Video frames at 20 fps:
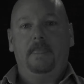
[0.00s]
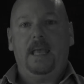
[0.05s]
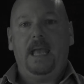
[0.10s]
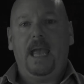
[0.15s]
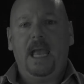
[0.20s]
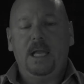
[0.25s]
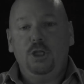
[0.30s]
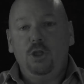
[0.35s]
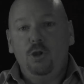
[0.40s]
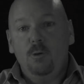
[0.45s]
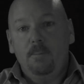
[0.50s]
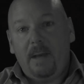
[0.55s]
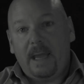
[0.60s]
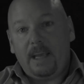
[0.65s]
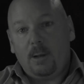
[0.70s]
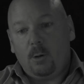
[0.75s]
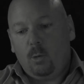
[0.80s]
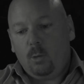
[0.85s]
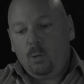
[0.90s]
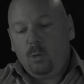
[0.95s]
And you
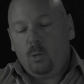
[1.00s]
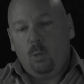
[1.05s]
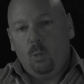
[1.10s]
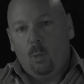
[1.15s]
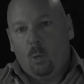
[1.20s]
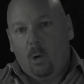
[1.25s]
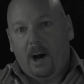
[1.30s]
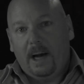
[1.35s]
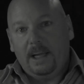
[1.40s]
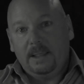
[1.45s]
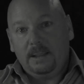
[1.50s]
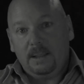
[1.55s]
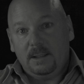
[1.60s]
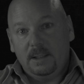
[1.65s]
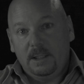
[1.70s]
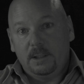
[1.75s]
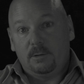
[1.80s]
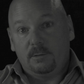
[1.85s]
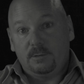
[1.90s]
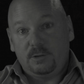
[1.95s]
make one
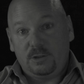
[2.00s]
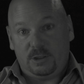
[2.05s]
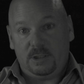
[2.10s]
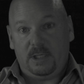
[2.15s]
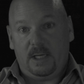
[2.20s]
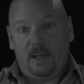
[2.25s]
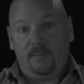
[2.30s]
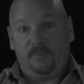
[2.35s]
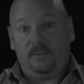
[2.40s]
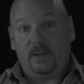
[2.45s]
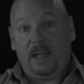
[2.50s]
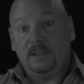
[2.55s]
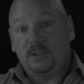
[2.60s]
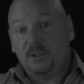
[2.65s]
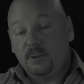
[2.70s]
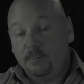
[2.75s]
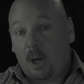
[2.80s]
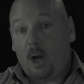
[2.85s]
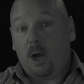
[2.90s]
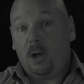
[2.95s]
little shift, a
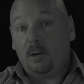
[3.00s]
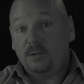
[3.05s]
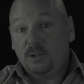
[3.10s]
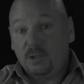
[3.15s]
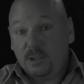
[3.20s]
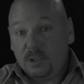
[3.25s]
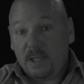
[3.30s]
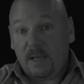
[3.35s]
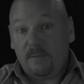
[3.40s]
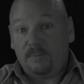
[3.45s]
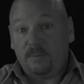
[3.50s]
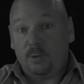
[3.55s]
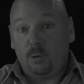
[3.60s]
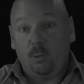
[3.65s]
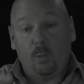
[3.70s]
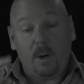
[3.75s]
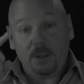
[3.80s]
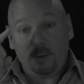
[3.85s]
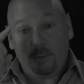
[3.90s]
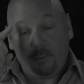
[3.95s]
small shift in the
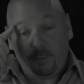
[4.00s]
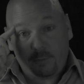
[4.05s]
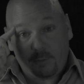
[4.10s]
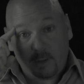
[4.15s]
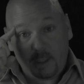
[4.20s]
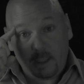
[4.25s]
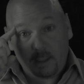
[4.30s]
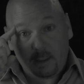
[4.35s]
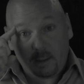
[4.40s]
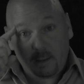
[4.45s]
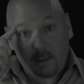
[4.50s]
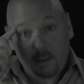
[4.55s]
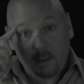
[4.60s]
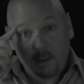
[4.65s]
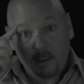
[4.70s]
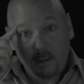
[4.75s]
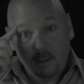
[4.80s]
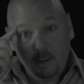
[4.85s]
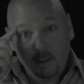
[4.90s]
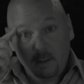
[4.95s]
way you think,
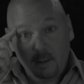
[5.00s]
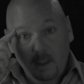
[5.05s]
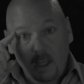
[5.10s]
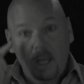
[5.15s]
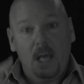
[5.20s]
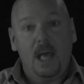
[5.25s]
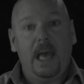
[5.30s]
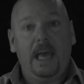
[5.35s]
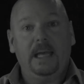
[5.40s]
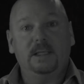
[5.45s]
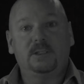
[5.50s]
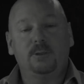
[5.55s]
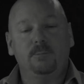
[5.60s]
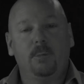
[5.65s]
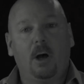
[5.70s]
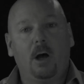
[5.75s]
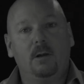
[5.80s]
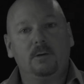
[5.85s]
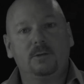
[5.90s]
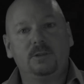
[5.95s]
a
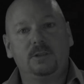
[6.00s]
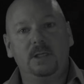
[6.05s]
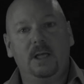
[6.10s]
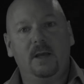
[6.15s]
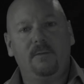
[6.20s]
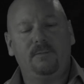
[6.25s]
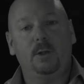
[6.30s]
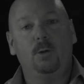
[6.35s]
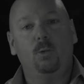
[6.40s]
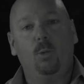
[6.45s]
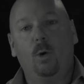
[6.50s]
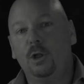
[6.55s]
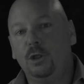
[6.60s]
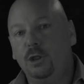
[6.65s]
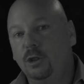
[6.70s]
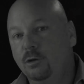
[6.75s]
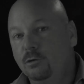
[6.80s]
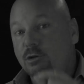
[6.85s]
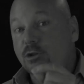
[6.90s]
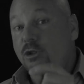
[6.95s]
small shift in what
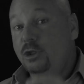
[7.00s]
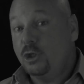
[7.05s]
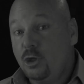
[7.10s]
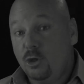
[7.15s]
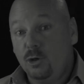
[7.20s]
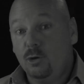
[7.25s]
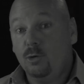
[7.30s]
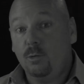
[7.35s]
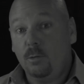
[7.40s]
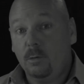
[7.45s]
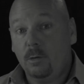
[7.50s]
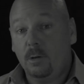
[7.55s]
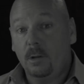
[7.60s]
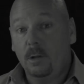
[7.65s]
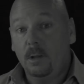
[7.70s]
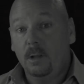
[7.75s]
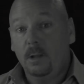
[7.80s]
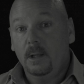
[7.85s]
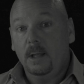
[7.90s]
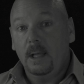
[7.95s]
you do,
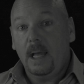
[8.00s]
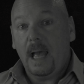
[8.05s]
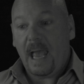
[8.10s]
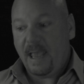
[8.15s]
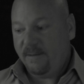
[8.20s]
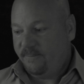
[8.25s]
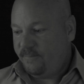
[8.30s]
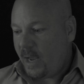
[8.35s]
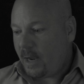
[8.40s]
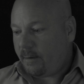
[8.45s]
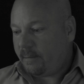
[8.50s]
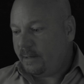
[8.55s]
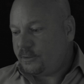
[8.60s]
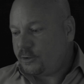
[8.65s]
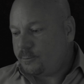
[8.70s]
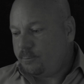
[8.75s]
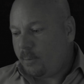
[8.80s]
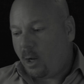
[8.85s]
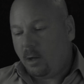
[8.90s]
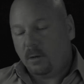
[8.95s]
a very
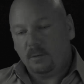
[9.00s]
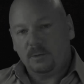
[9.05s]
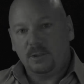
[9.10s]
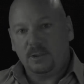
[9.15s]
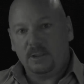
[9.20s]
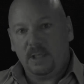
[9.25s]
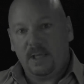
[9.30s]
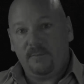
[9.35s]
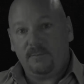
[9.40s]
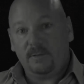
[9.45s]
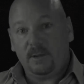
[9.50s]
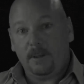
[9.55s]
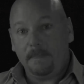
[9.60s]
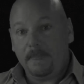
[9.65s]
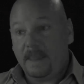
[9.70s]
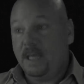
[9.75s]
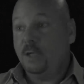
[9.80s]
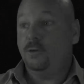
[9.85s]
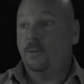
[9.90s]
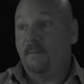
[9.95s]
small shift
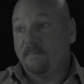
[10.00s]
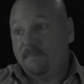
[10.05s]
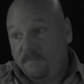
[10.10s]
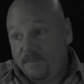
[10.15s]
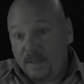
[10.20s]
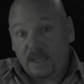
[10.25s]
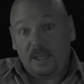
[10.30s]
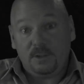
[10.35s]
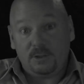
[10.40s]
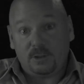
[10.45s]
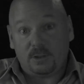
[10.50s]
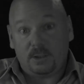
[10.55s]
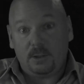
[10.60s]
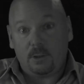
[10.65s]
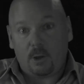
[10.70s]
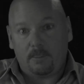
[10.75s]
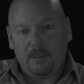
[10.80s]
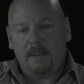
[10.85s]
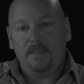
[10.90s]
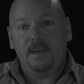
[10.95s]
in your vision,
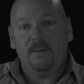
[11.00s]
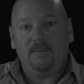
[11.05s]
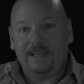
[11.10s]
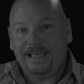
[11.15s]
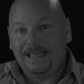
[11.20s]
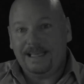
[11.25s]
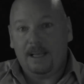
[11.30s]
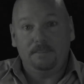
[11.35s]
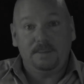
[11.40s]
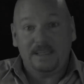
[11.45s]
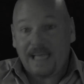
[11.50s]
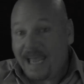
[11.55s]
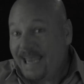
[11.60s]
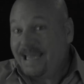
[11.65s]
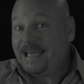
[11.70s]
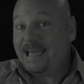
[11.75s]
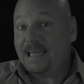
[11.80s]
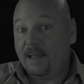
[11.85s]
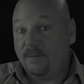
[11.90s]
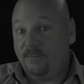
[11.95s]
or maybe even
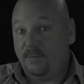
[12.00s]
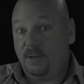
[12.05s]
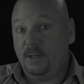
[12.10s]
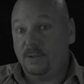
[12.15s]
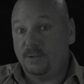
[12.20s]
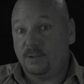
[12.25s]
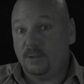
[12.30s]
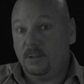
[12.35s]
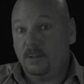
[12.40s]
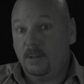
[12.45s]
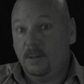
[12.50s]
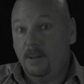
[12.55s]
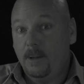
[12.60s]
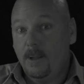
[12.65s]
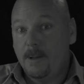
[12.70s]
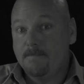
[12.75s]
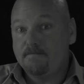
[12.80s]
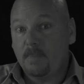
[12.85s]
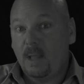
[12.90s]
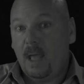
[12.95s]
obtaining a vision,
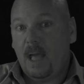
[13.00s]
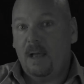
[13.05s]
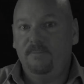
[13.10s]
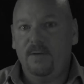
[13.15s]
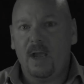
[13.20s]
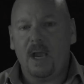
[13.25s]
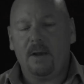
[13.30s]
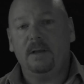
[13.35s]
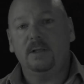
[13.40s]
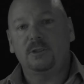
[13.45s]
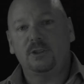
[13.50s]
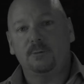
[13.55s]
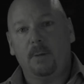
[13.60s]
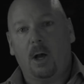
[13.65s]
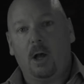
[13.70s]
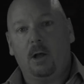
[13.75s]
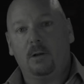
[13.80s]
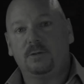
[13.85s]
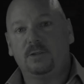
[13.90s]
a very small